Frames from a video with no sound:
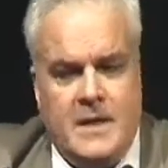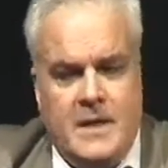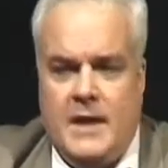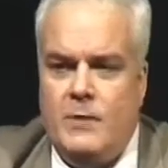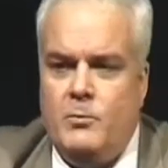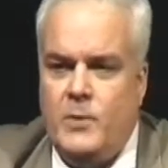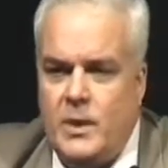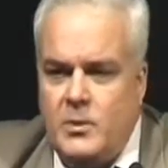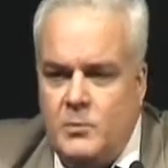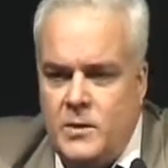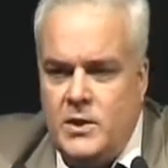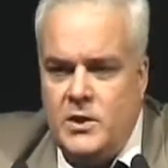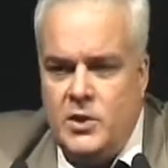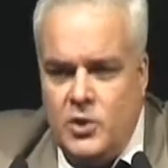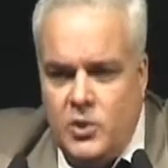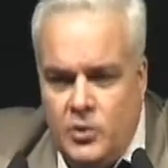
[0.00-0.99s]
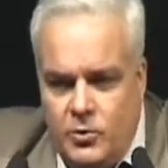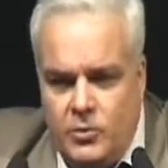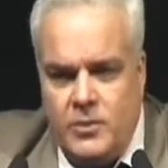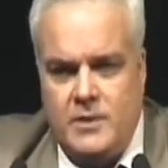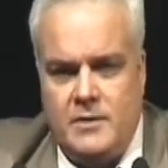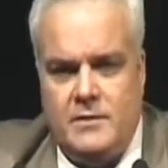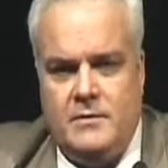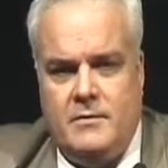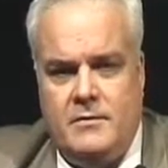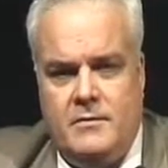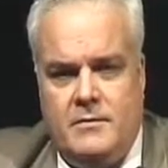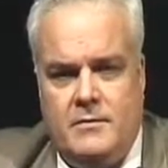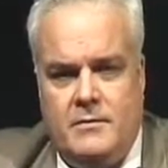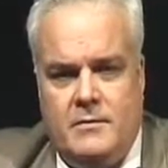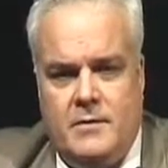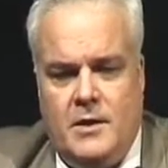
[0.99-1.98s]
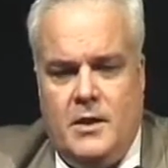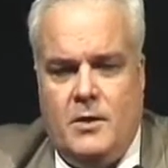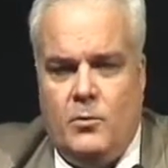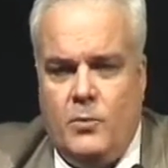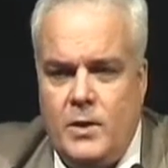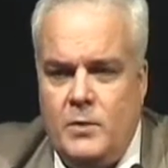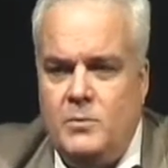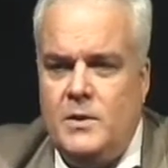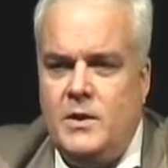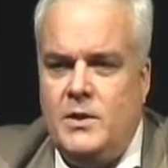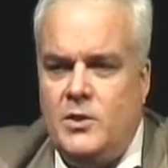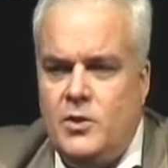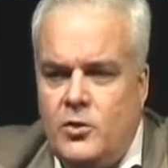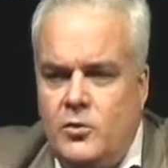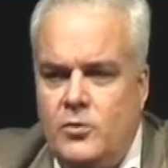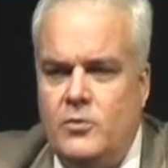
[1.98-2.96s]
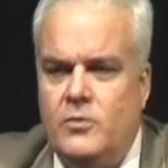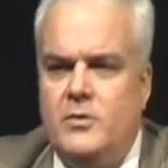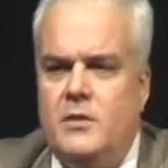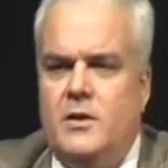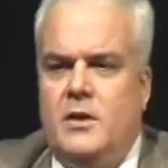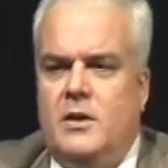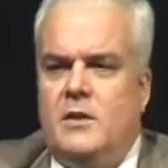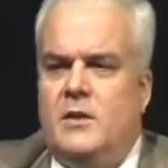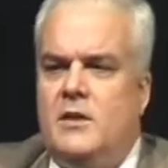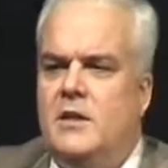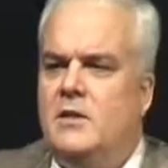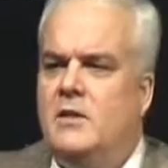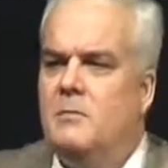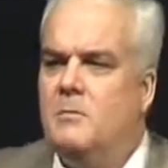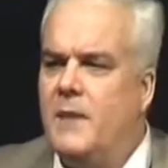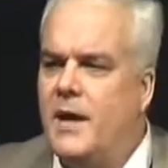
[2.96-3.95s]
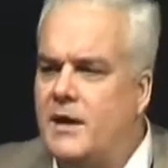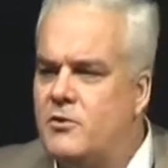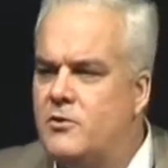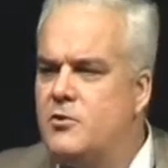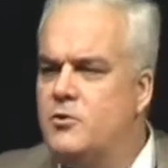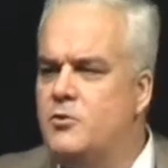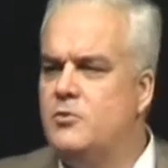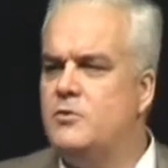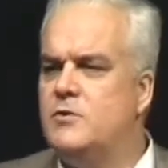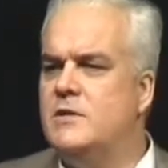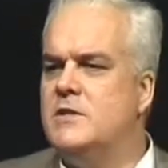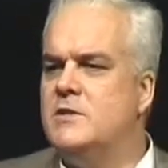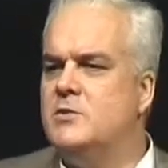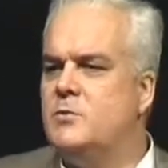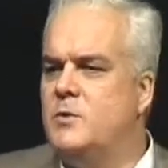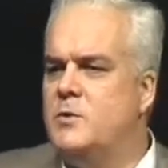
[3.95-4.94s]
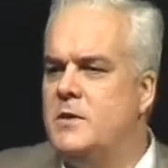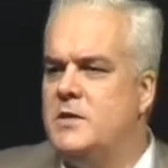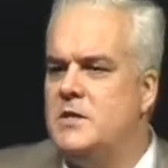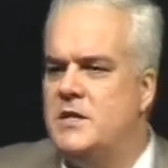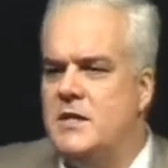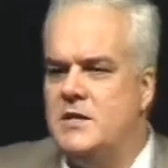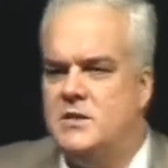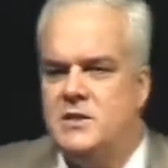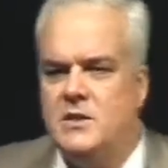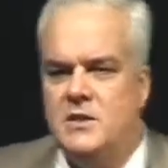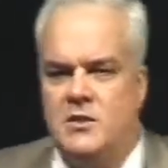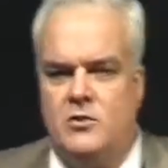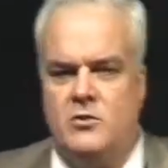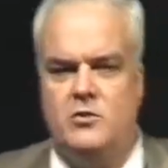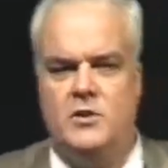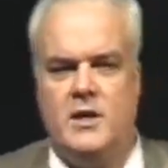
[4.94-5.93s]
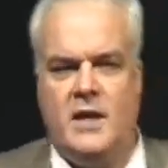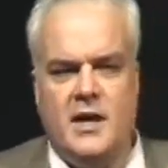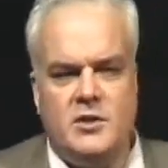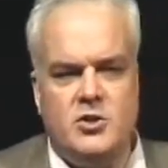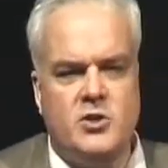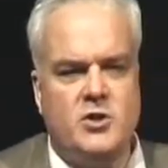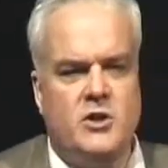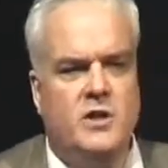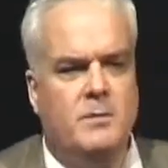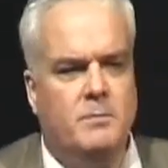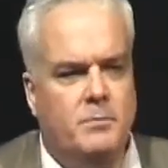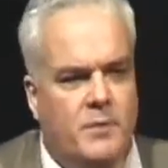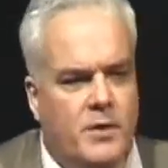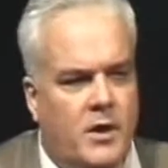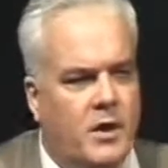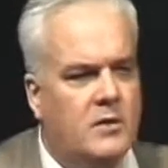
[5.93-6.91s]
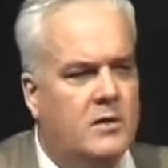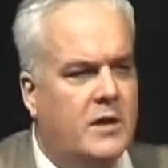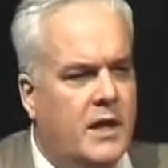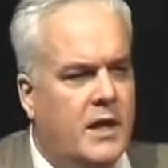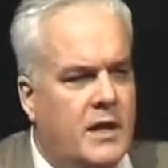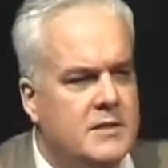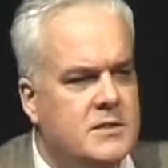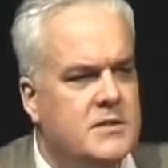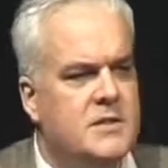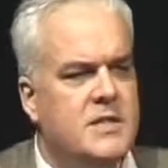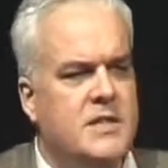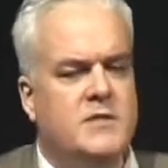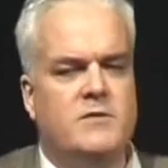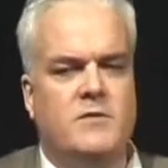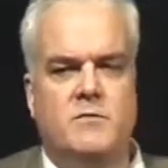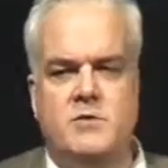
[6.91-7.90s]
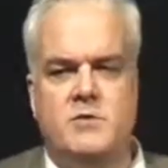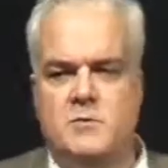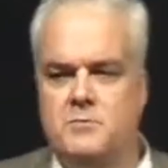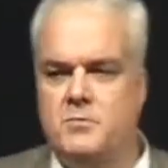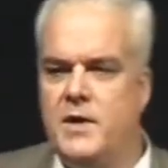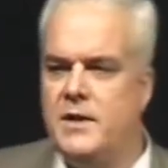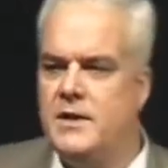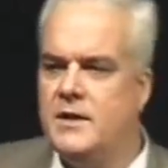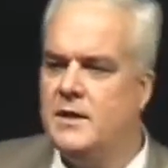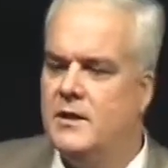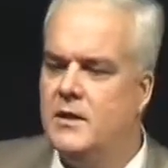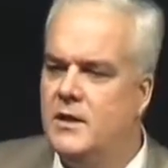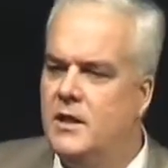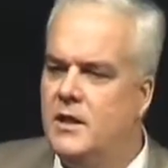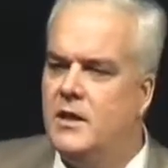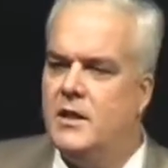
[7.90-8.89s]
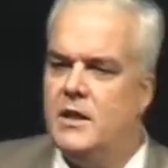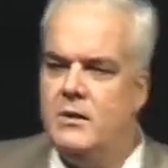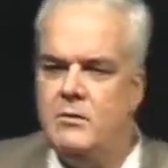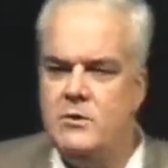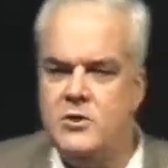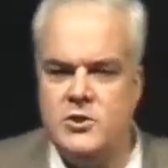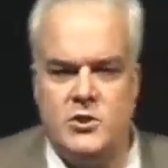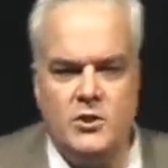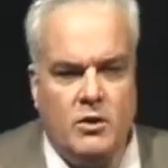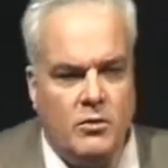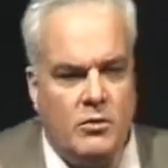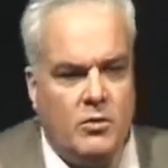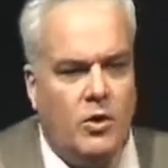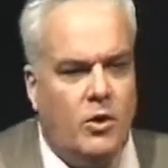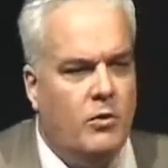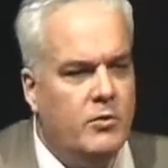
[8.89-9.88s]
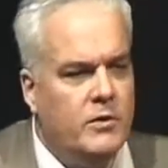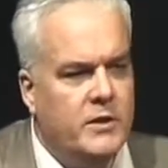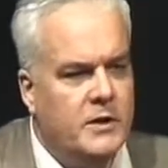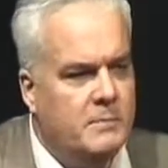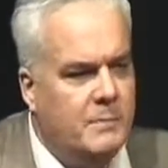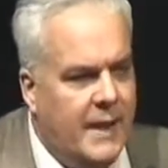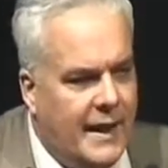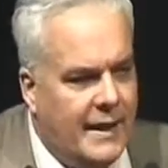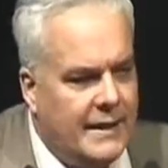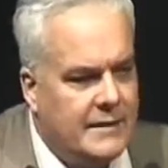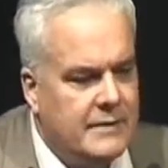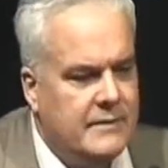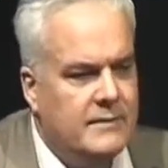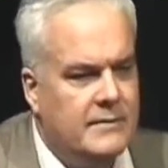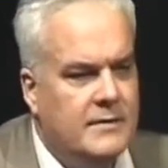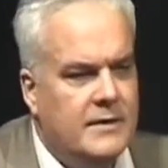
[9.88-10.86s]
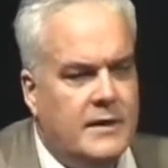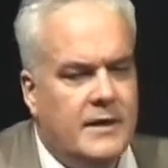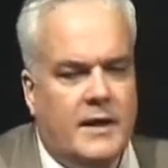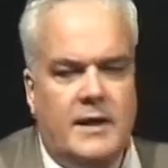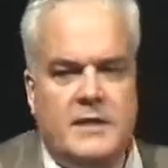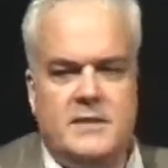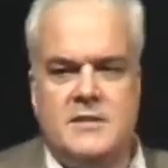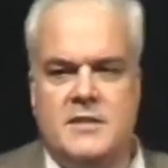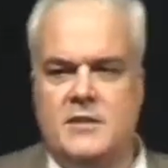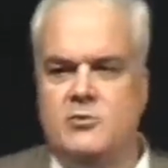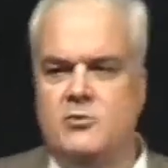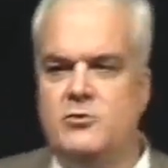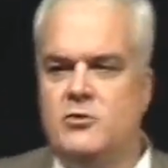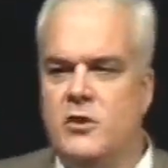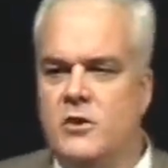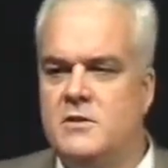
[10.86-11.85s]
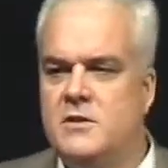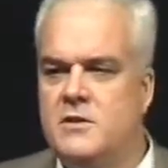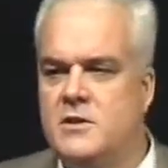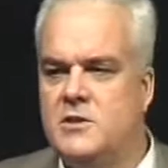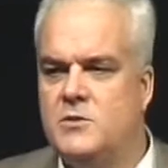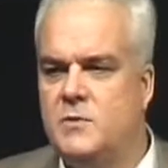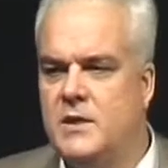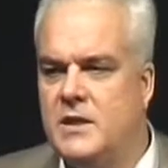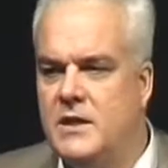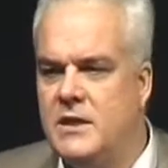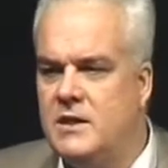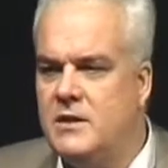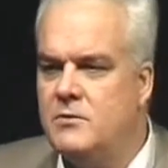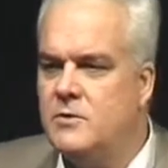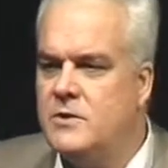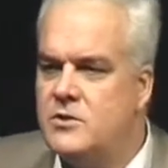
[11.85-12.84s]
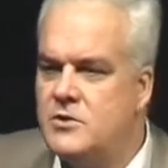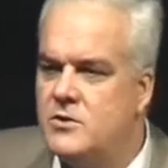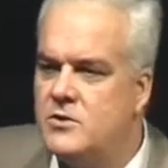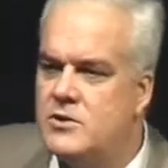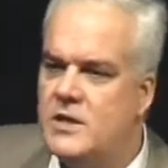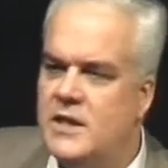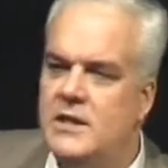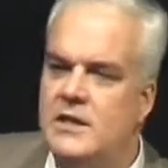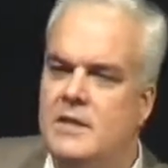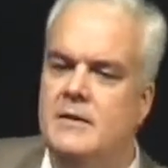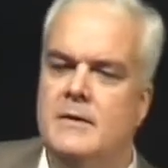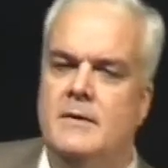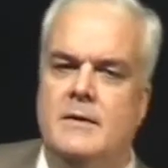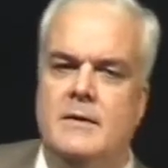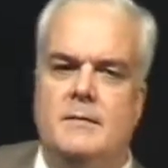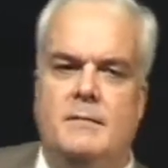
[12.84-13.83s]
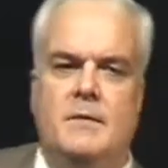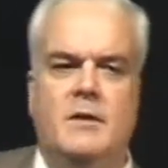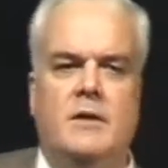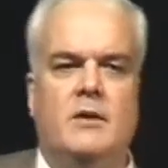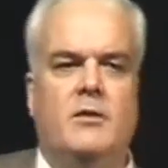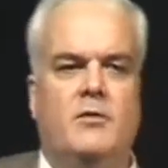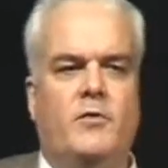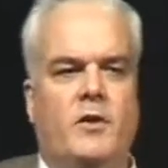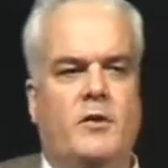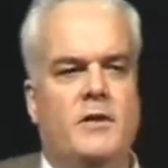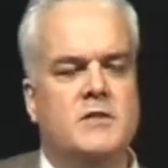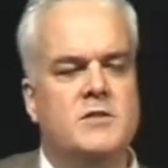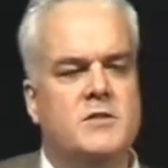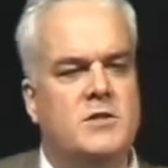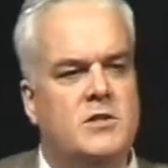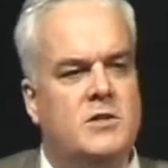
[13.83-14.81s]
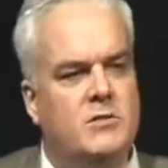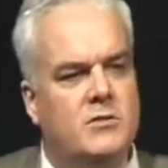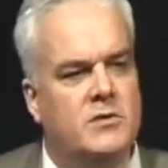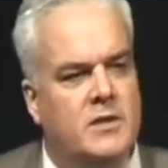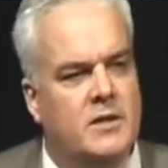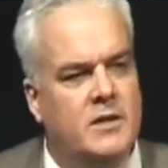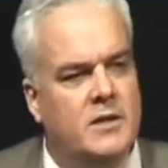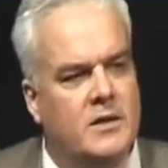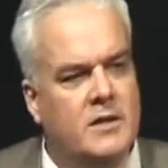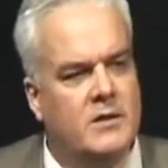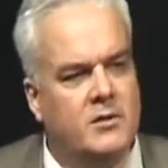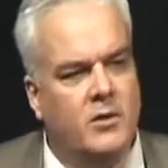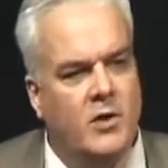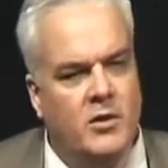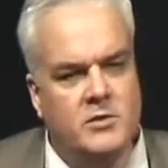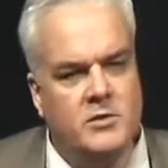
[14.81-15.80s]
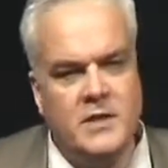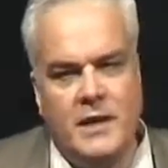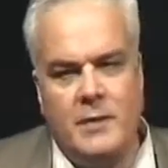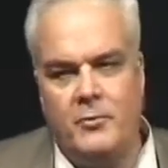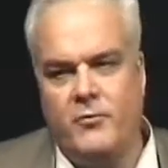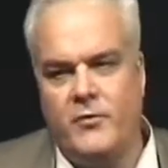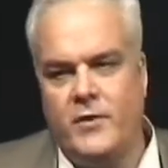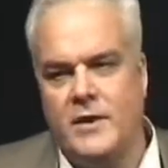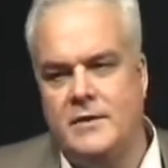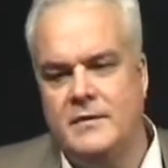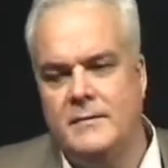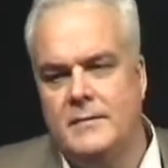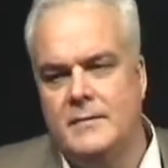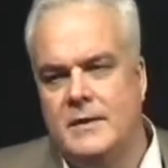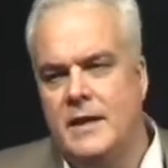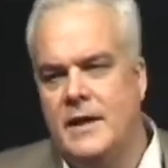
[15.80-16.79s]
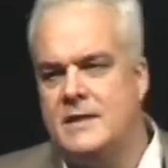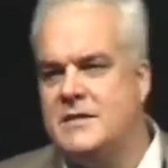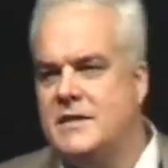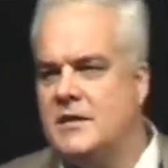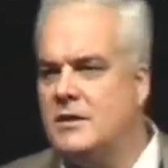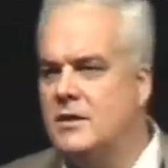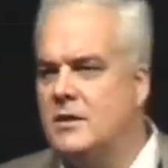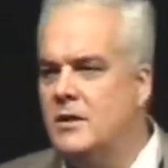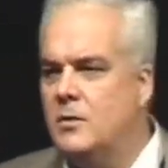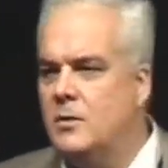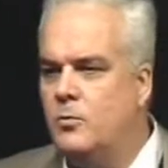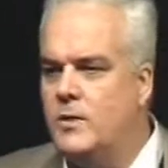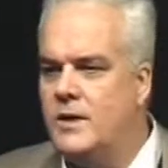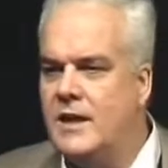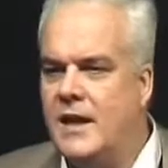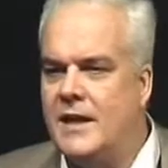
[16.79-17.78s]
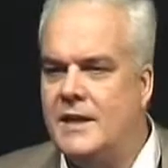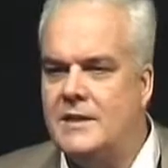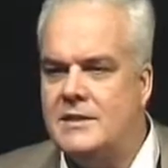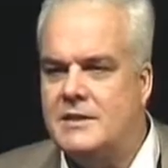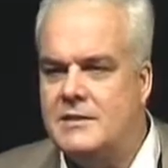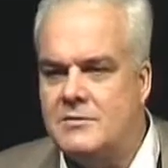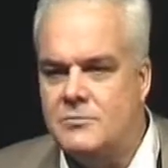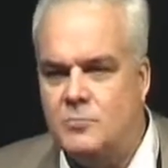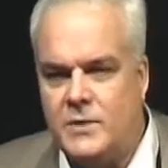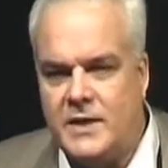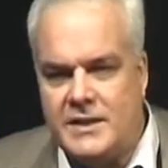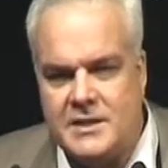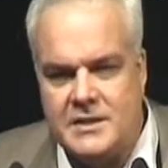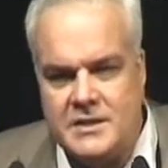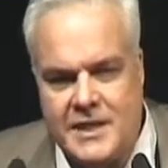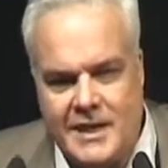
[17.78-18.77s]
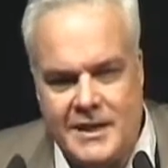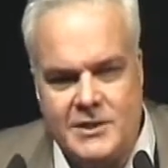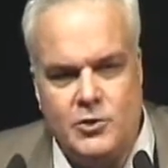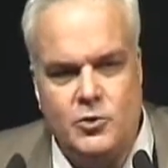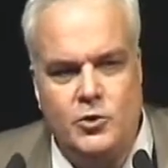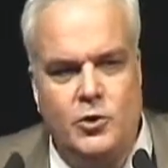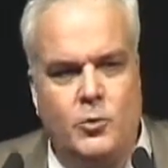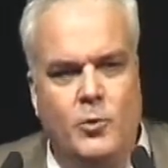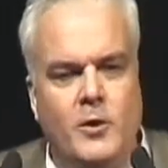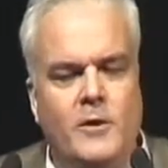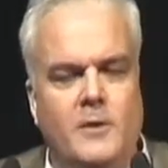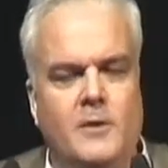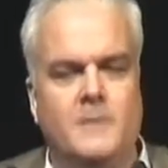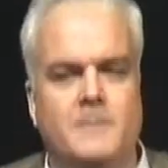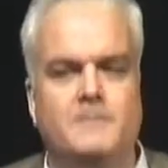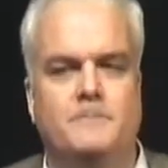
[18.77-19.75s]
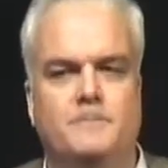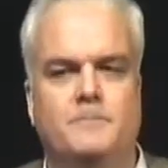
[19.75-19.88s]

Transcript: And when we knew that the micronutrients we were testing could actually block cancer cells from spreading, there was no holding back. I said to Dr. Nitzwicki, the research head of our institute and a longtime friend, I said, we gotta tell it to the world.